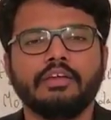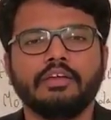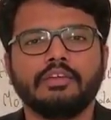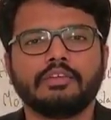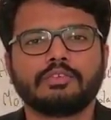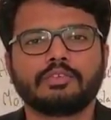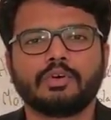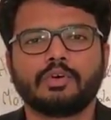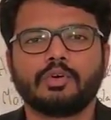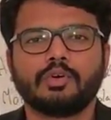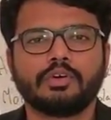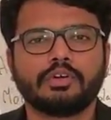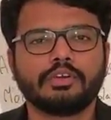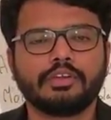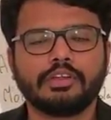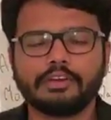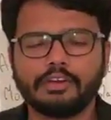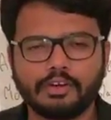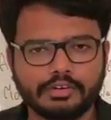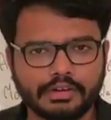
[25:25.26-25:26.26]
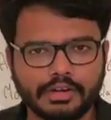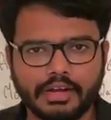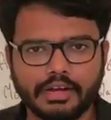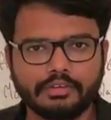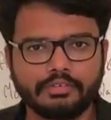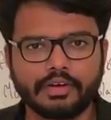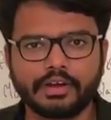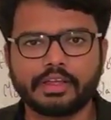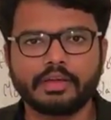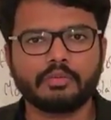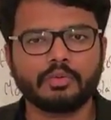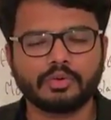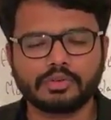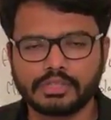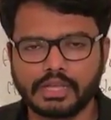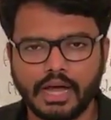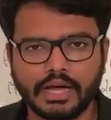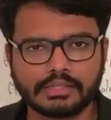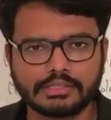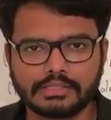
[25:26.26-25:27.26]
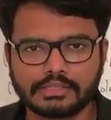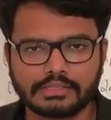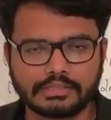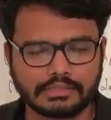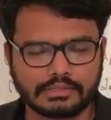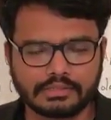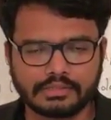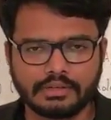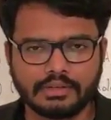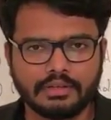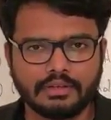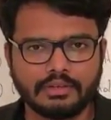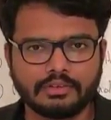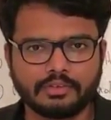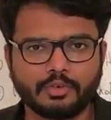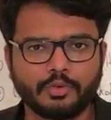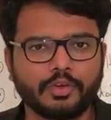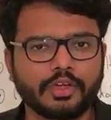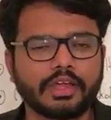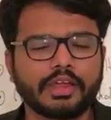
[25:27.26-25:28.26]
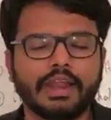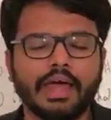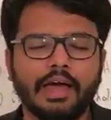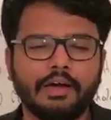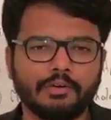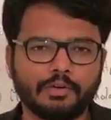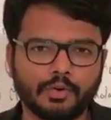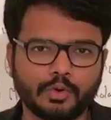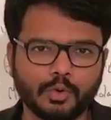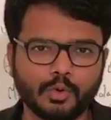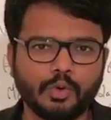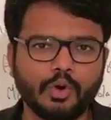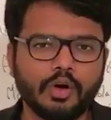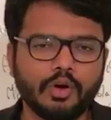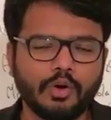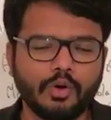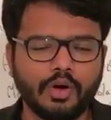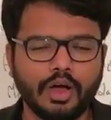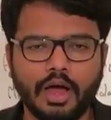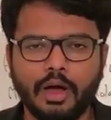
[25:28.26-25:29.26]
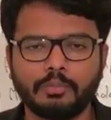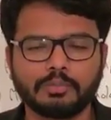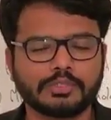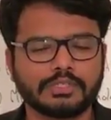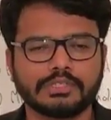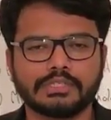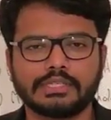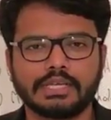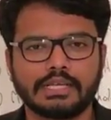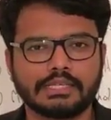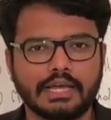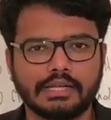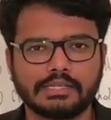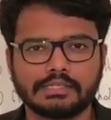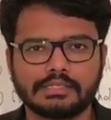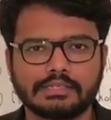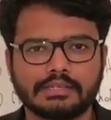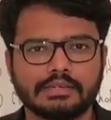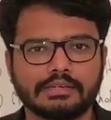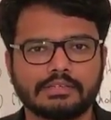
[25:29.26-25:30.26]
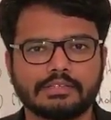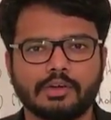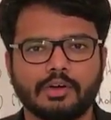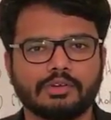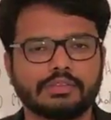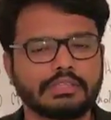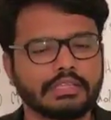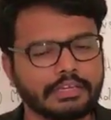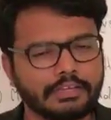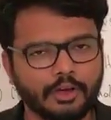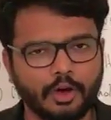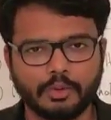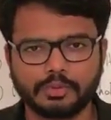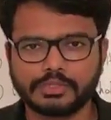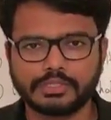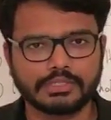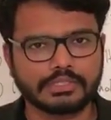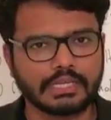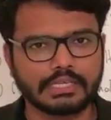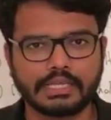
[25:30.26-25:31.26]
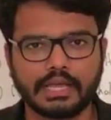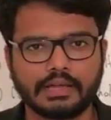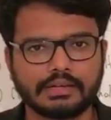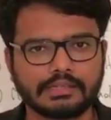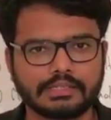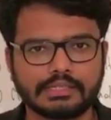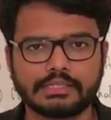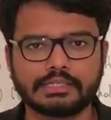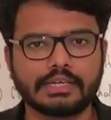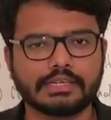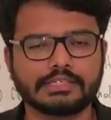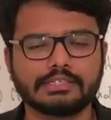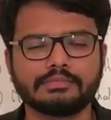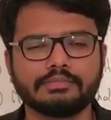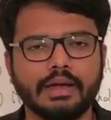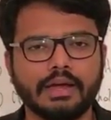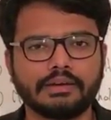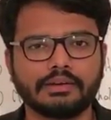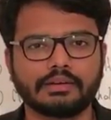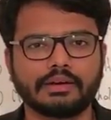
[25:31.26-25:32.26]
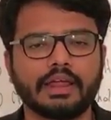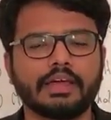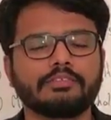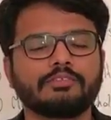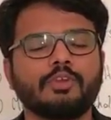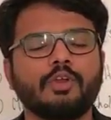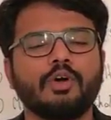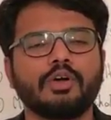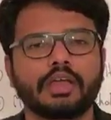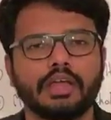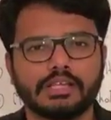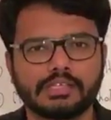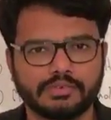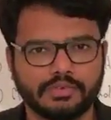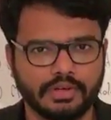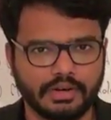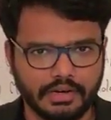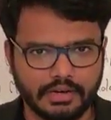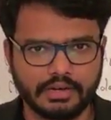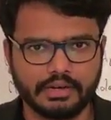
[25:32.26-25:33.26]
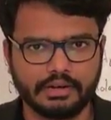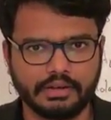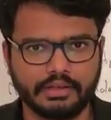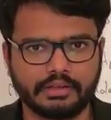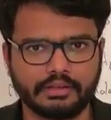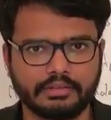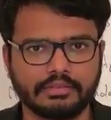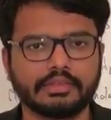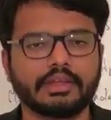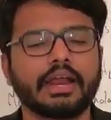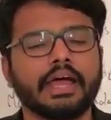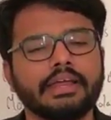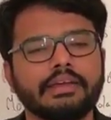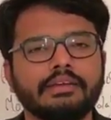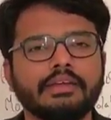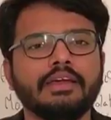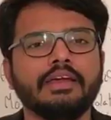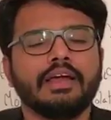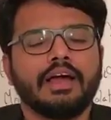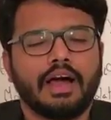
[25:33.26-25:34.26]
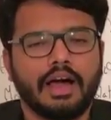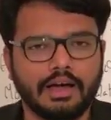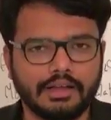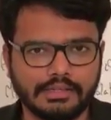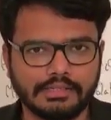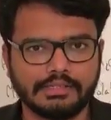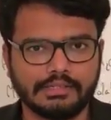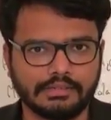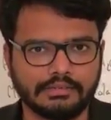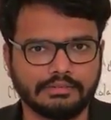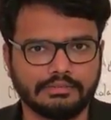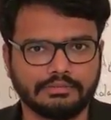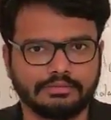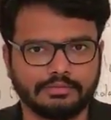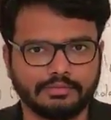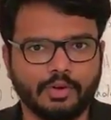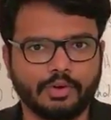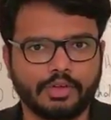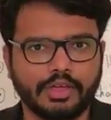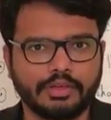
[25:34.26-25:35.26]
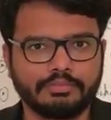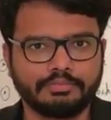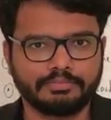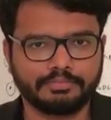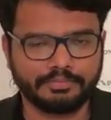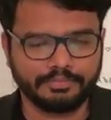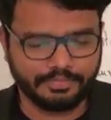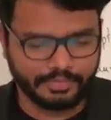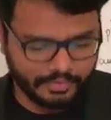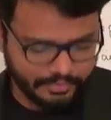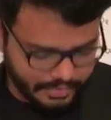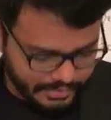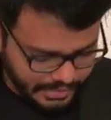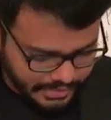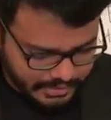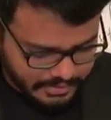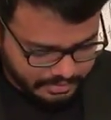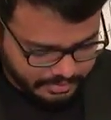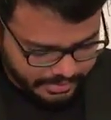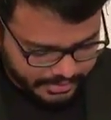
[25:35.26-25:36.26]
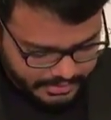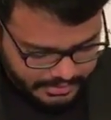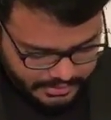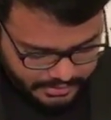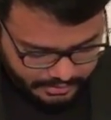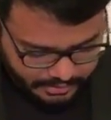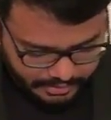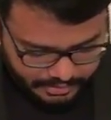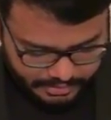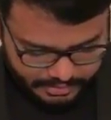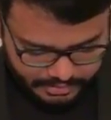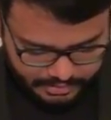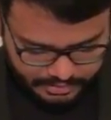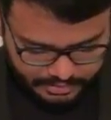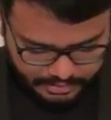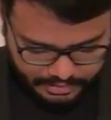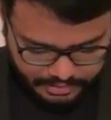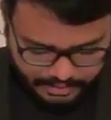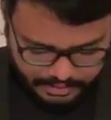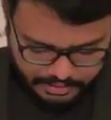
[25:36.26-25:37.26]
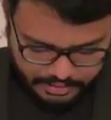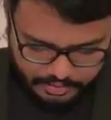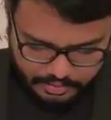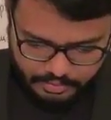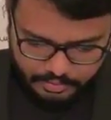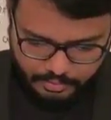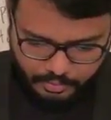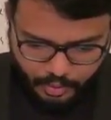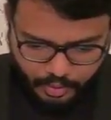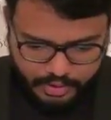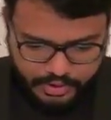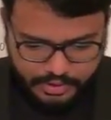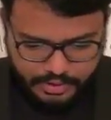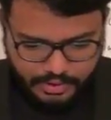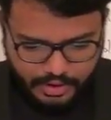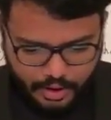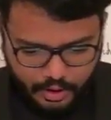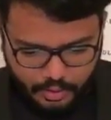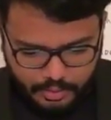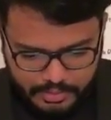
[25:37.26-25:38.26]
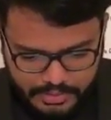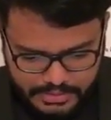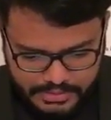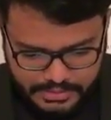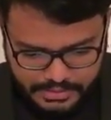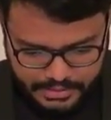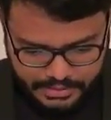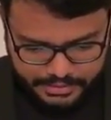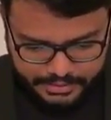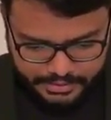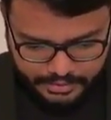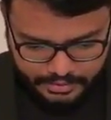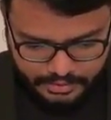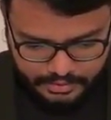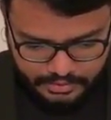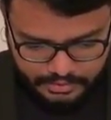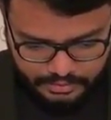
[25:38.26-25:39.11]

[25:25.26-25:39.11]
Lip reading: So you need not really worry about the answers. So you can have two options as answers or three options as answers. It doesn't matter as long as we are learning the right answer, okay, with explanation. Mohan, I hope it's clear.